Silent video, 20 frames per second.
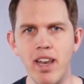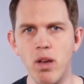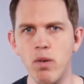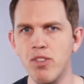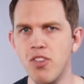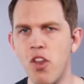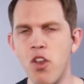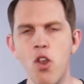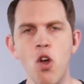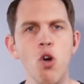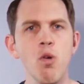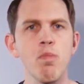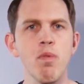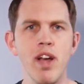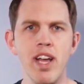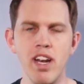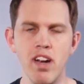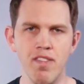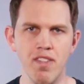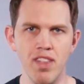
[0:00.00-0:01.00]
It was a
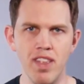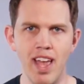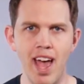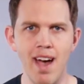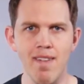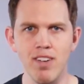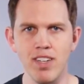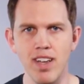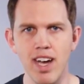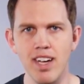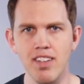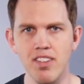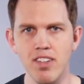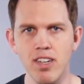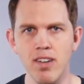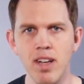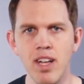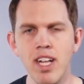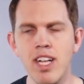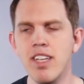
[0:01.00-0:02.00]
no-brainer for the
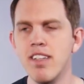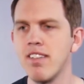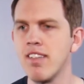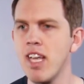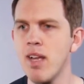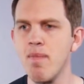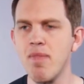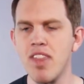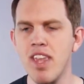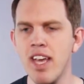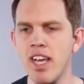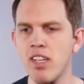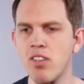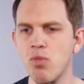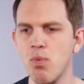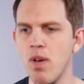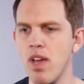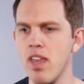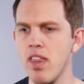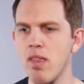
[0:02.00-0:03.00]
advertiser. Same things
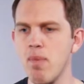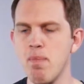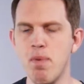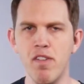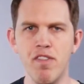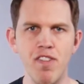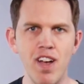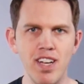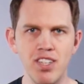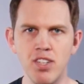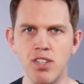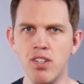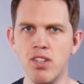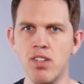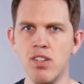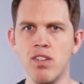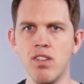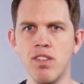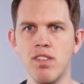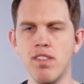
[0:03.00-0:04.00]
with
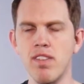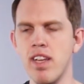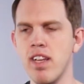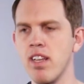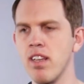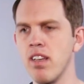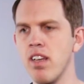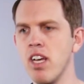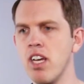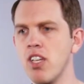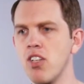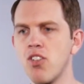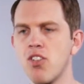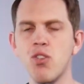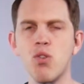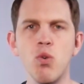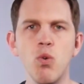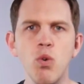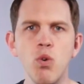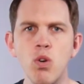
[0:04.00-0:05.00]
professionals and
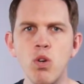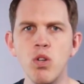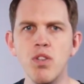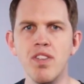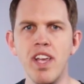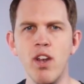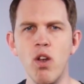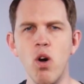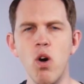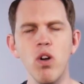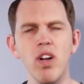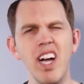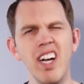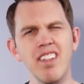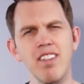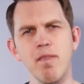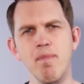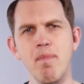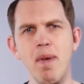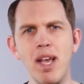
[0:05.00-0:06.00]
schools and all
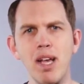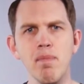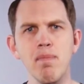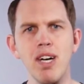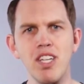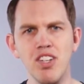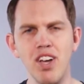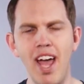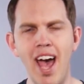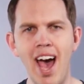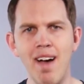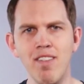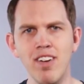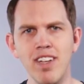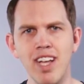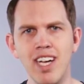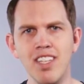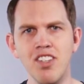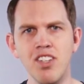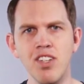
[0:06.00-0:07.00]
kinds of big budget
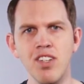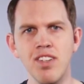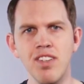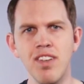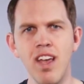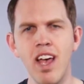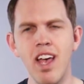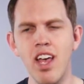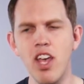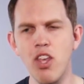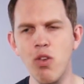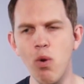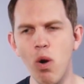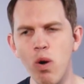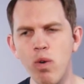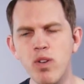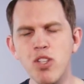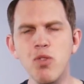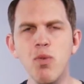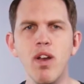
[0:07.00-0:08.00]
advertisers. You
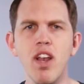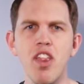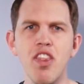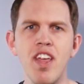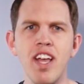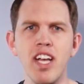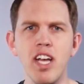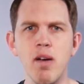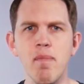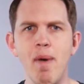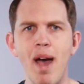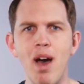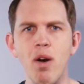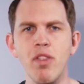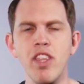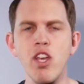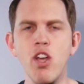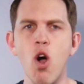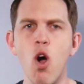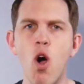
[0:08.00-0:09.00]
always want to think about
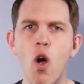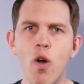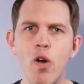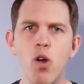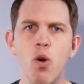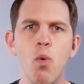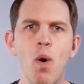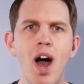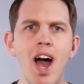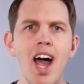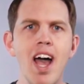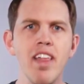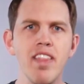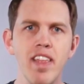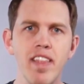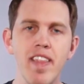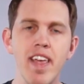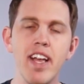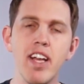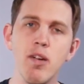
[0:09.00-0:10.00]
the ROI
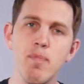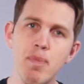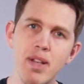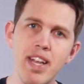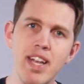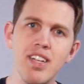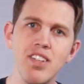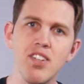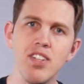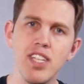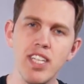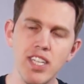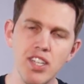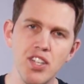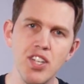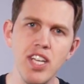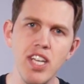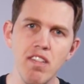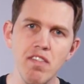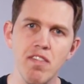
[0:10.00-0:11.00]
that they could potentially
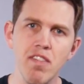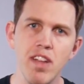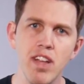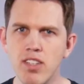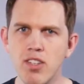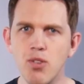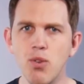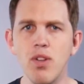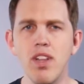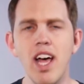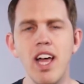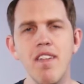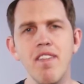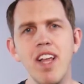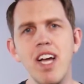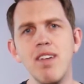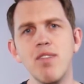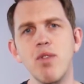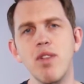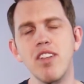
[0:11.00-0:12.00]
achieve. So a lot of
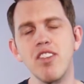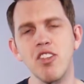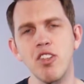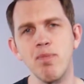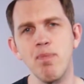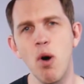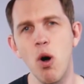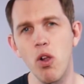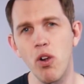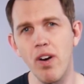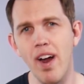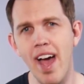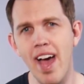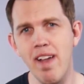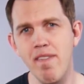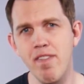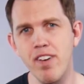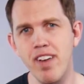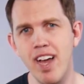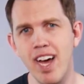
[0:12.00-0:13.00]
times with a smaller
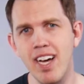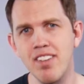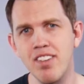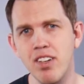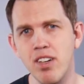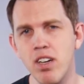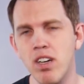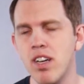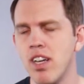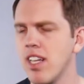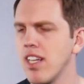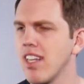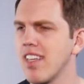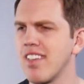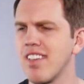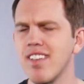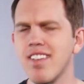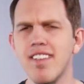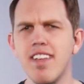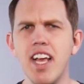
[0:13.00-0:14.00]
advertiser, let's
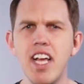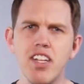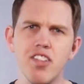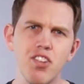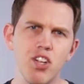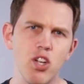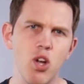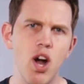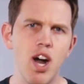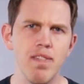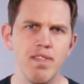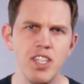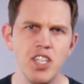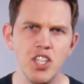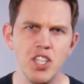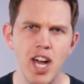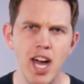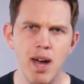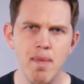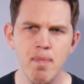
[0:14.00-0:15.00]
just say it's a coffee
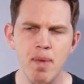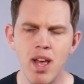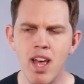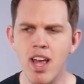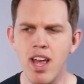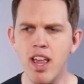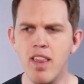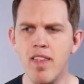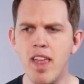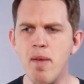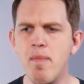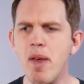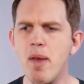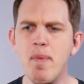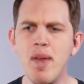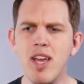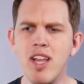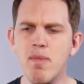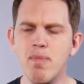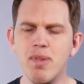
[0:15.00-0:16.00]
shop, they may
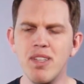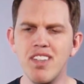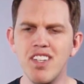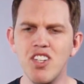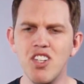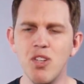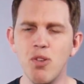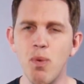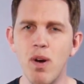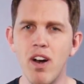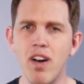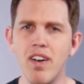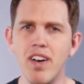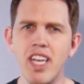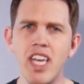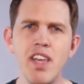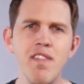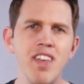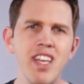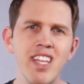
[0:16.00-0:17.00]
be in a position where
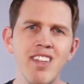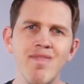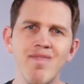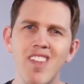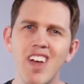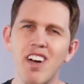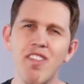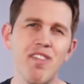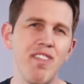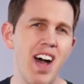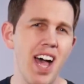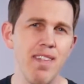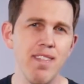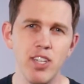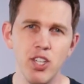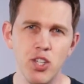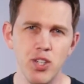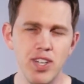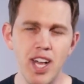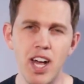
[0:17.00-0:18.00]
even a
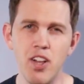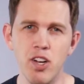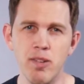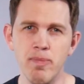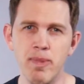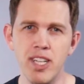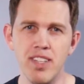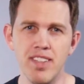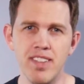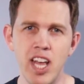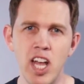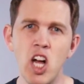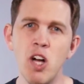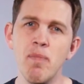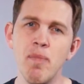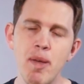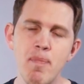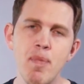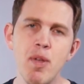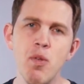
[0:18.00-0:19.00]
$500 a month sale
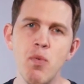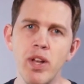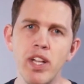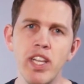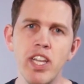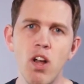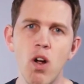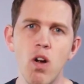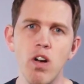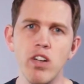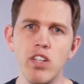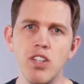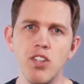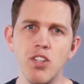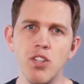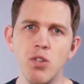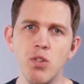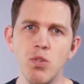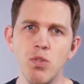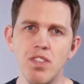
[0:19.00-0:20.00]
might be really hard
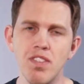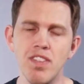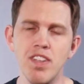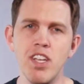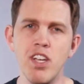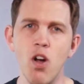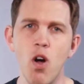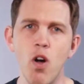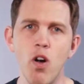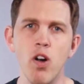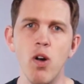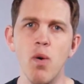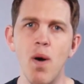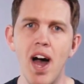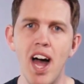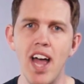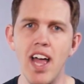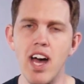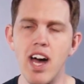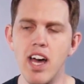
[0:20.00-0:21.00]
to see
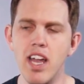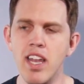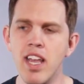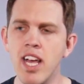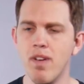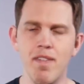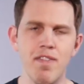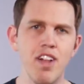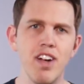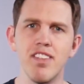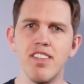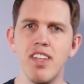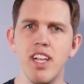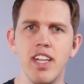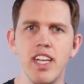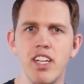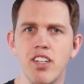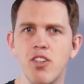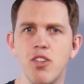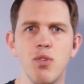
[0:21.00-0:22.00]
ROI on. If they're
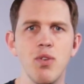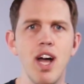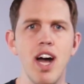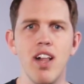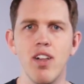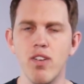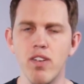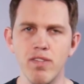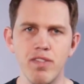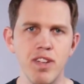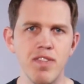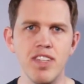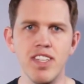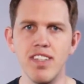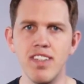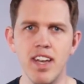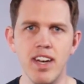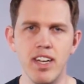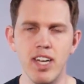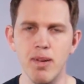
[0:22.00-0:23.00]
selling
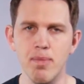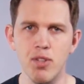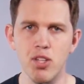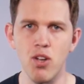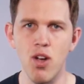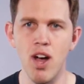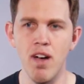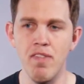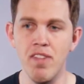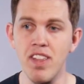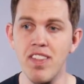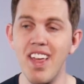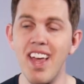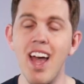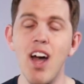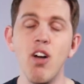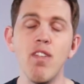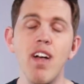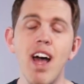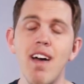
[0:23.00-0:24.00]
$2.50 cups of coffee, they
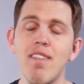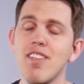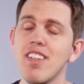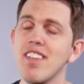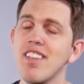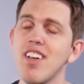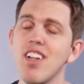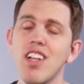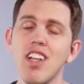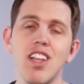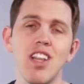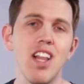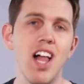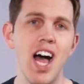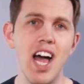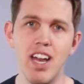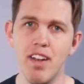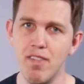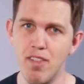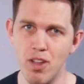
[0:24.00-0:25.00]
have to sell a
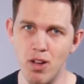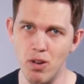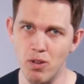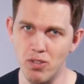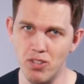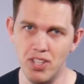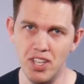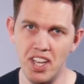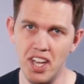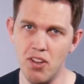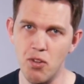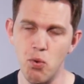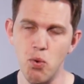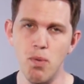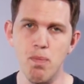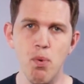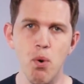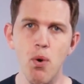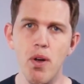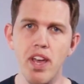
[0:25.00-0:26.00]
lot of those to get to a
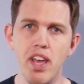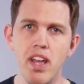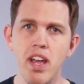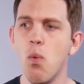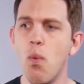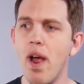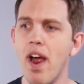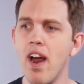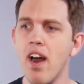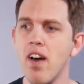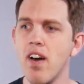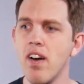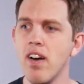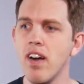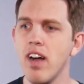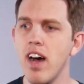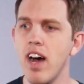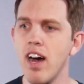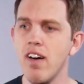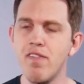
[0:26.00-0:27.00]
point
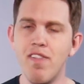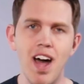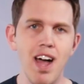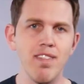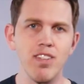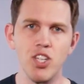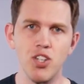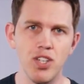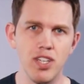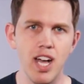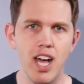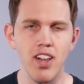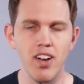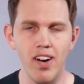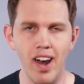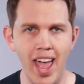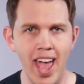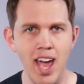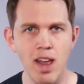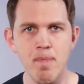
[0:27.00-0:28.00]
where a
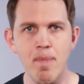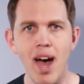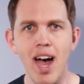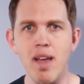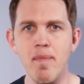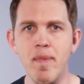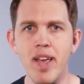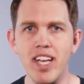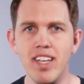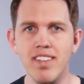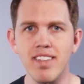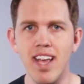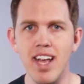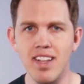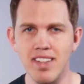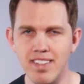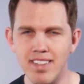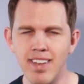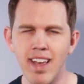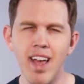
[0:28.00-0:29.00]
$500 ad buy makes
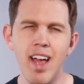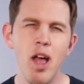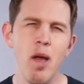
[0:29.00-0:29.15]
sense.